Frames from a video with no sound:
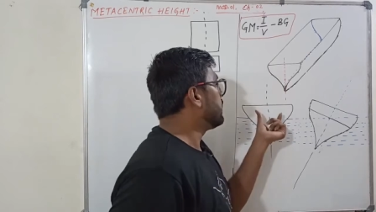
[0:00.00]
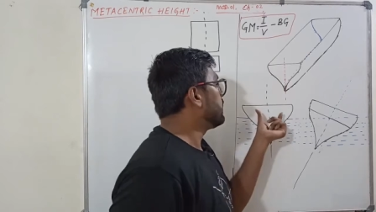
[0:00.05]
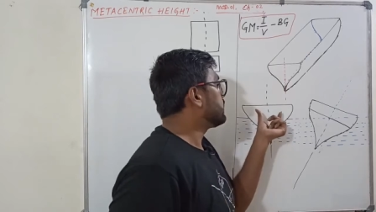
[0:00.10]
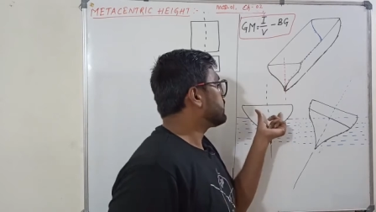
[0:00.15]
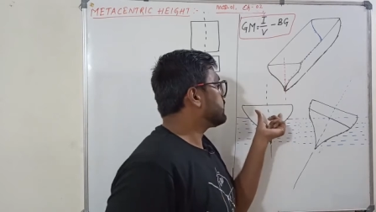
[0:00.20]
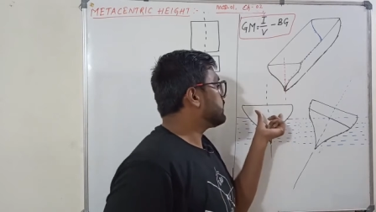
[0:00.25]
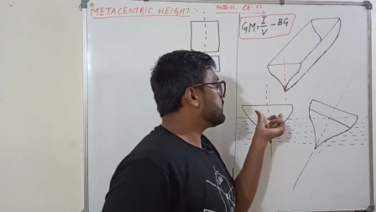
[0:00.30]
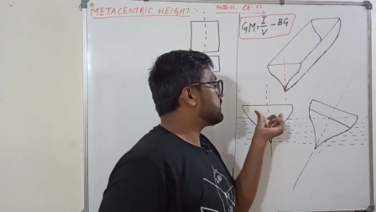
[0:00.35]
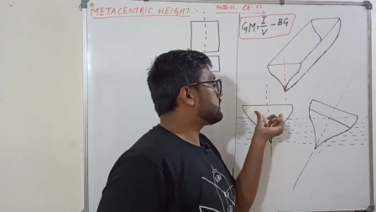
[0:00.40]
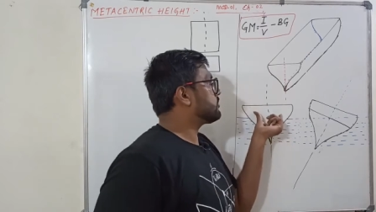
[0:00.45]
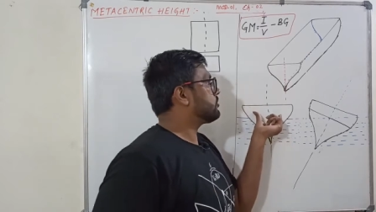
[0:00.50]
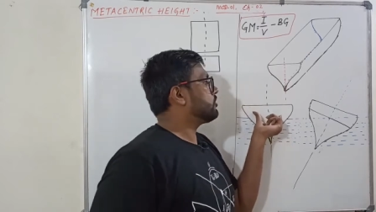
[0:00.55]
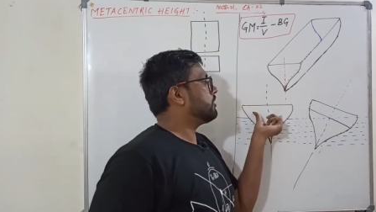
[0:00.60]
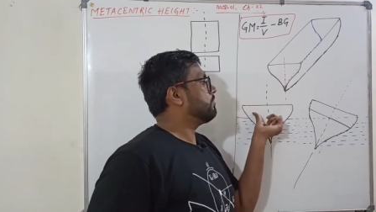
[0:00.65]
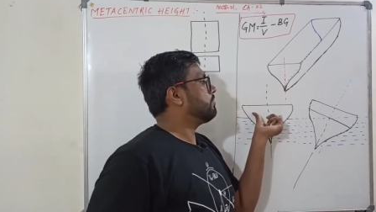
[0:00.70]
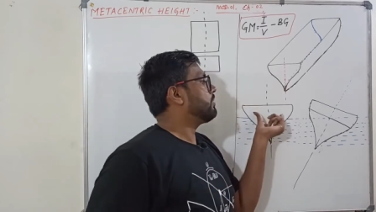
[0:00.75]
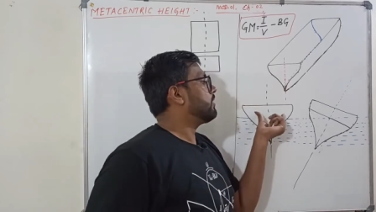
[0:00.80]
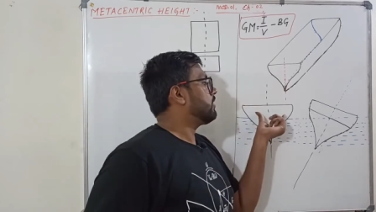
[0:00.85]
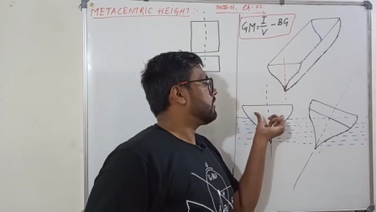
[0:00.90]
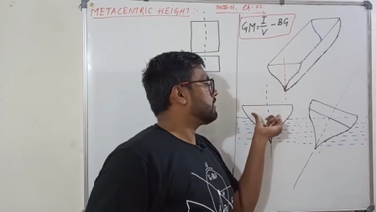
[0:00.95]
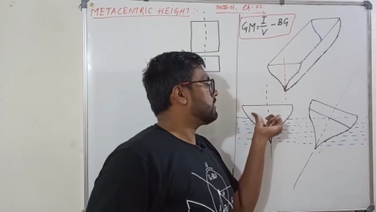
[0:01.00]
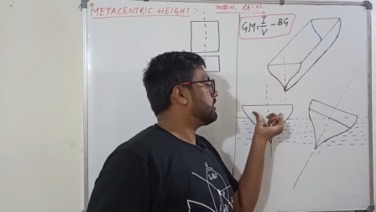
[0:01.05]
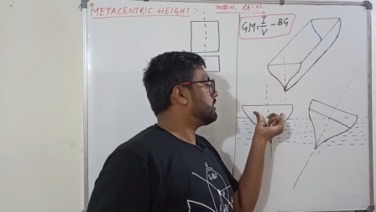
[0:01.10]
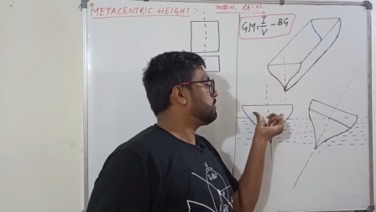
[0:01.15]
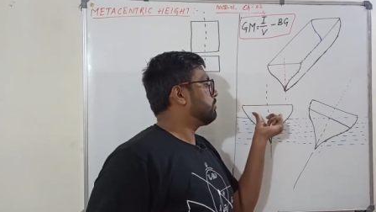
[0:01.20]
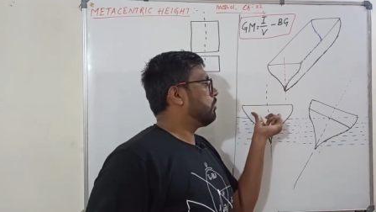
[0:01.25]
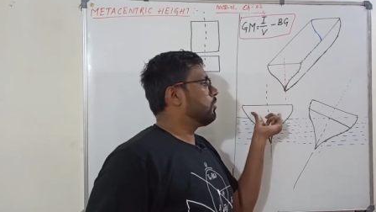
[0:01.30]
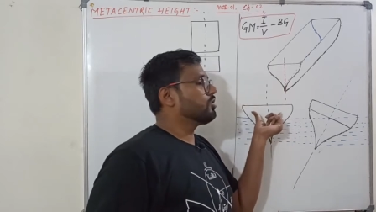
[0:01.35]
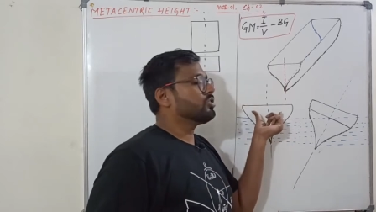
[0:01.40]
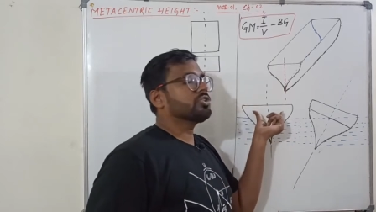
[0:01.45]
this shape, this
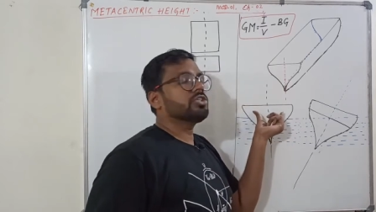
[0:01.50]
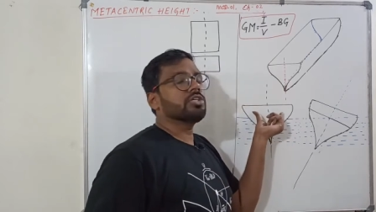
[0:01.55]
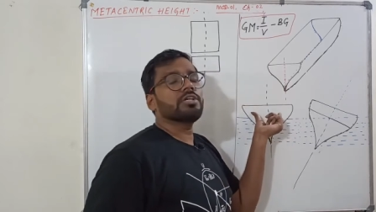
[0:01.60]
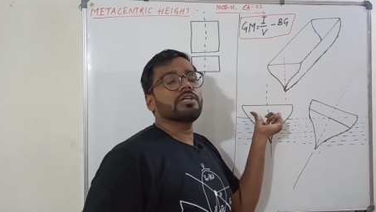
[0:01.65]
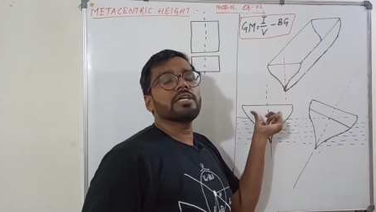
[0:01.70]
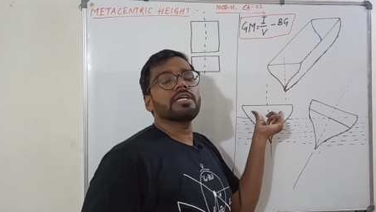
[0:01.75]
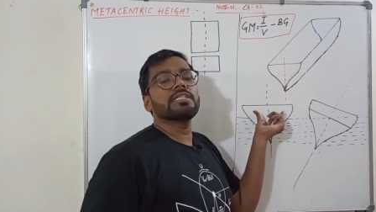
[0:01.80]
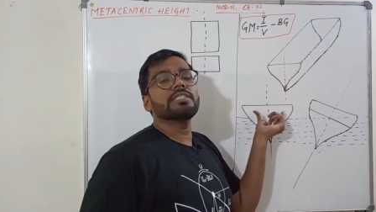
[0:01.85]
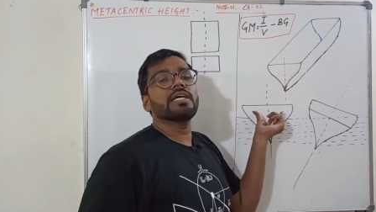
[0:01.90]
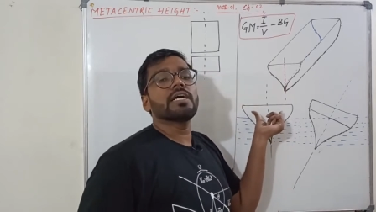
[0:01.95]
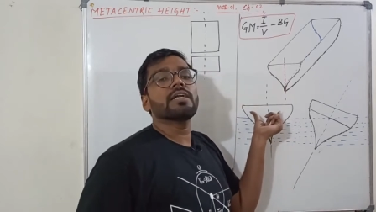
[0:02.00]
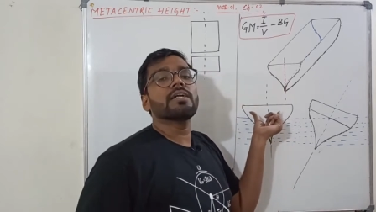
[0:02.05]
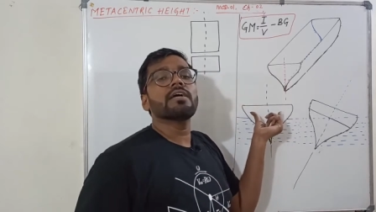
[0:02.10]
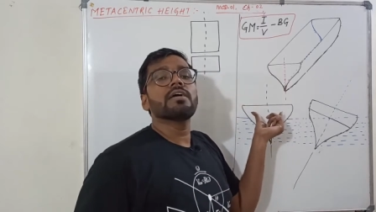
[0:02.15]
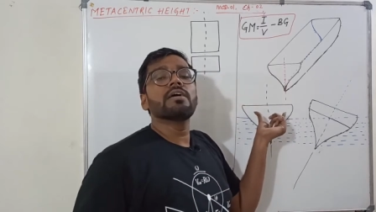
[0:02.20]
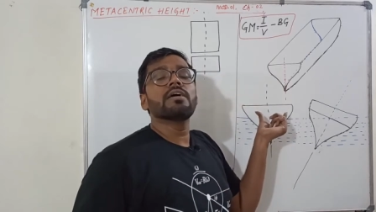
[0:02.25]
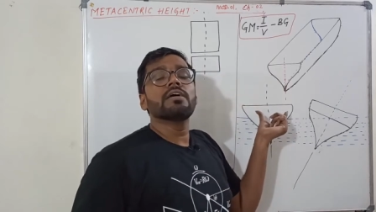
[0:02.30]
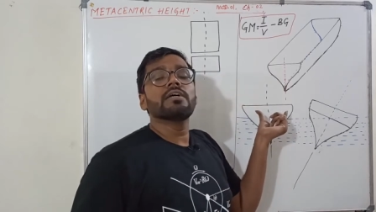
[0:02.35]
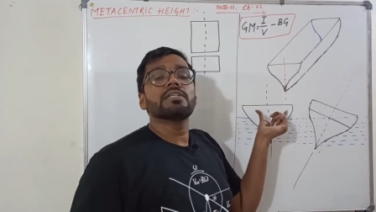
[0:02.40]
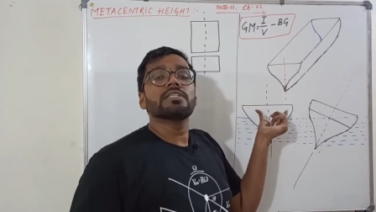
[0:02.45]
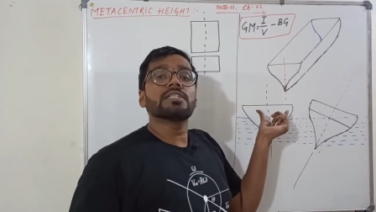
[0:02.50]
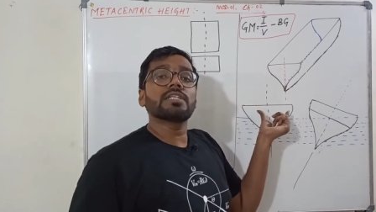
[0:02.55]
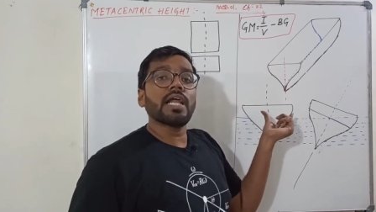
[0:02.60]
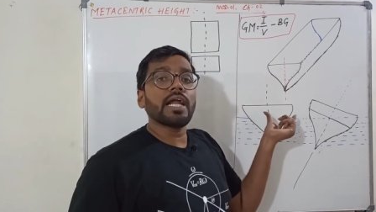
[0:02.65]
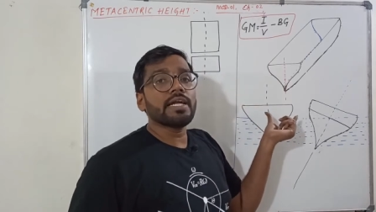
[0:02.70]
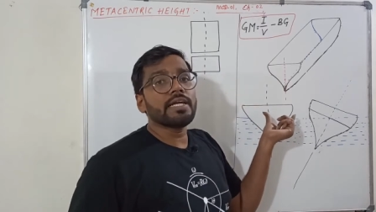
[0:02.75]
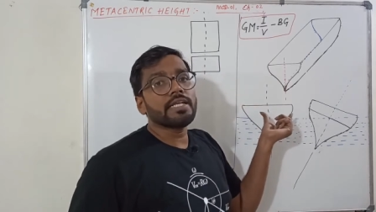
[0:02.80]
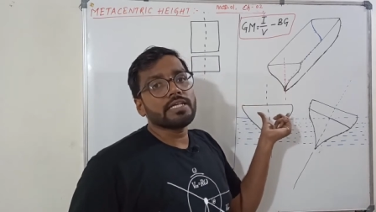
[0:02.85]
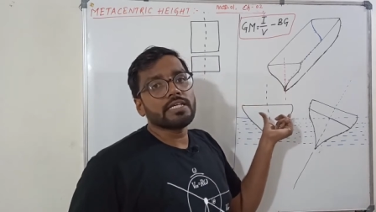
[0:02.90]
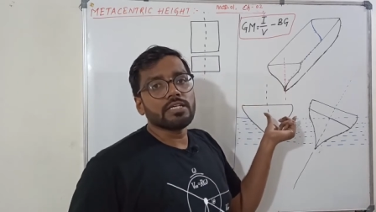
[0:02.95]
portion is at
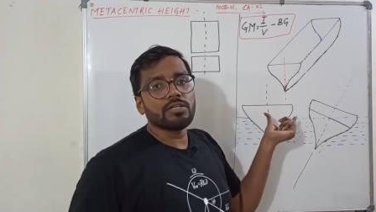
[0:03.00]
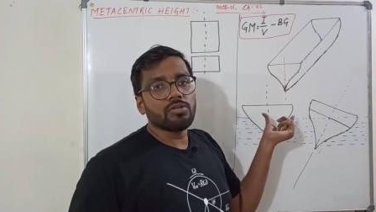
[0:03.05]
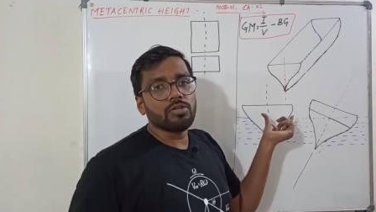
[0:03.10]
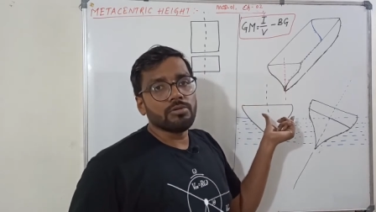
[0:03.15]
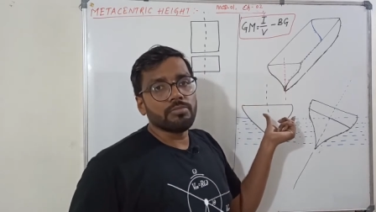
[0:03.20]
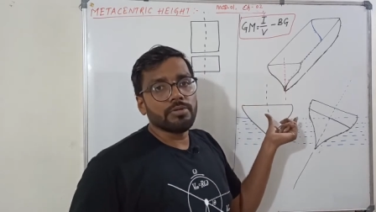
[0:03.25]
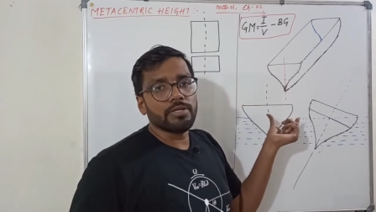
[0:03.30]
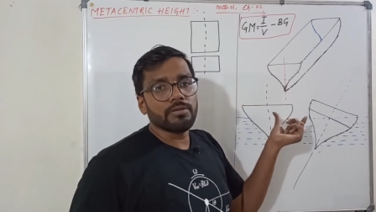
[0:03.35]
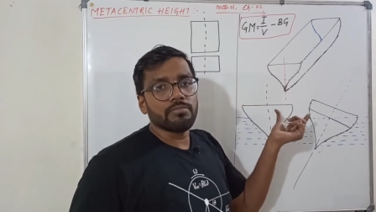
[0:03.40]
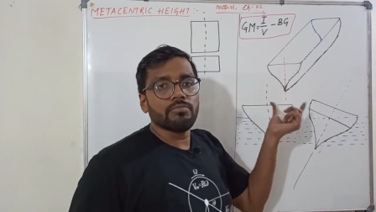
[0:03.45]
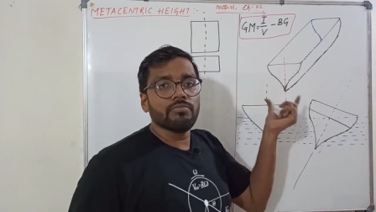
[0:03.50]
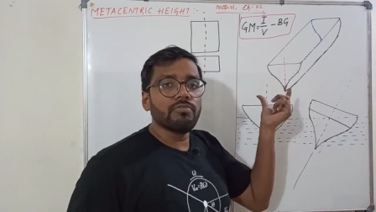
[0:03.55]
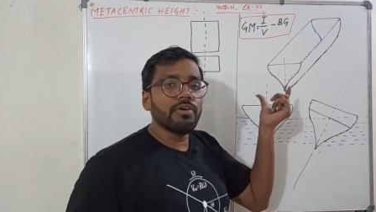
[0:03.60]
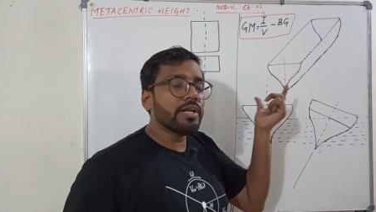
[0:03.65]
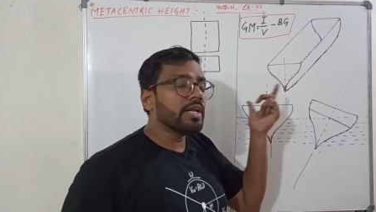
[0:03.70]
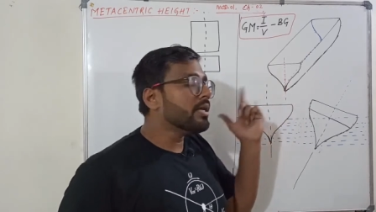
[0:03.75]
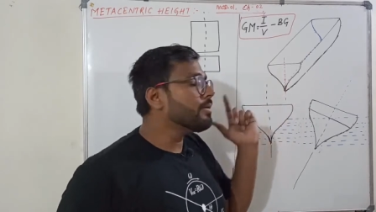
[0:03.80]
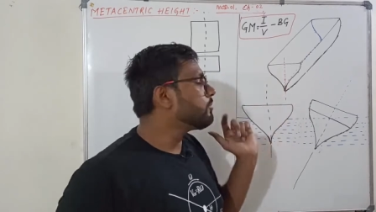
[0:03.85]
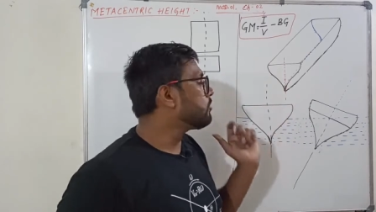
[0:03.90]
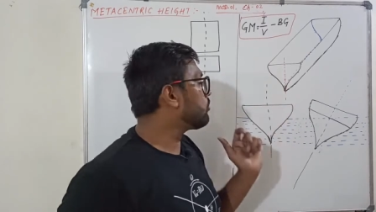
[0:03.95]
static equilibrium. When I am